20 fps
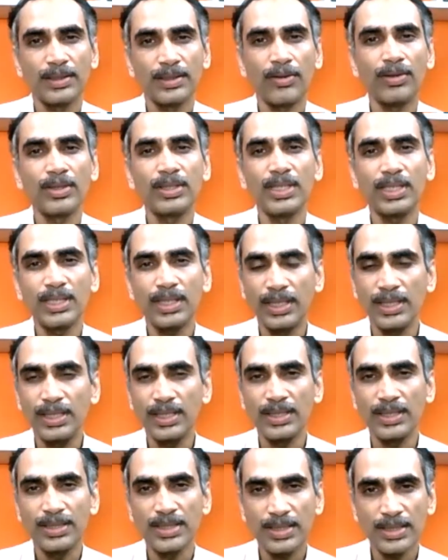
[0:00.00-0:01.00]
all the
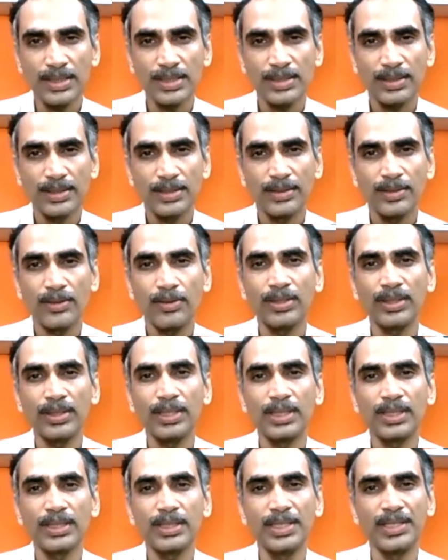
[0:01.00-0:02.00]
colors, all
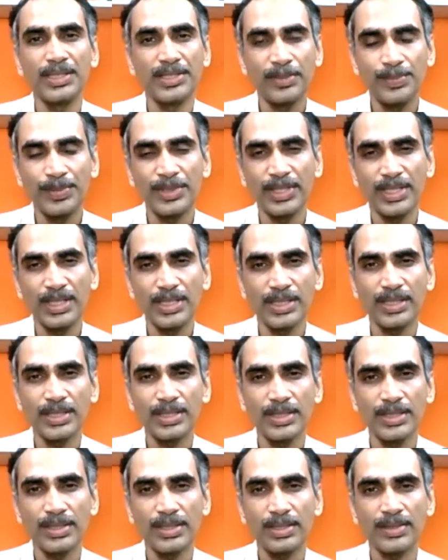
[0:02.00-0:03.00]
the
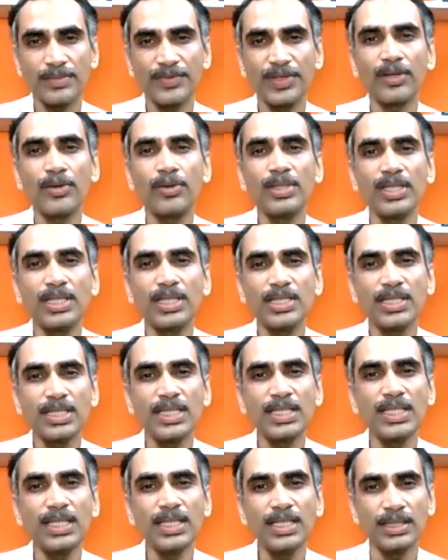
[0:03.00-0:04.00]
interpretations, we are only
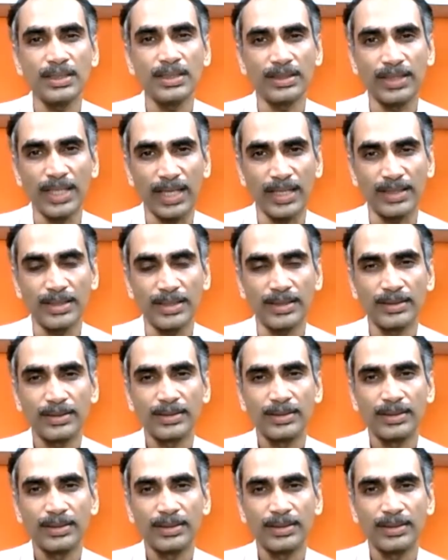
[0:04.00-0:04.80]
seeing that.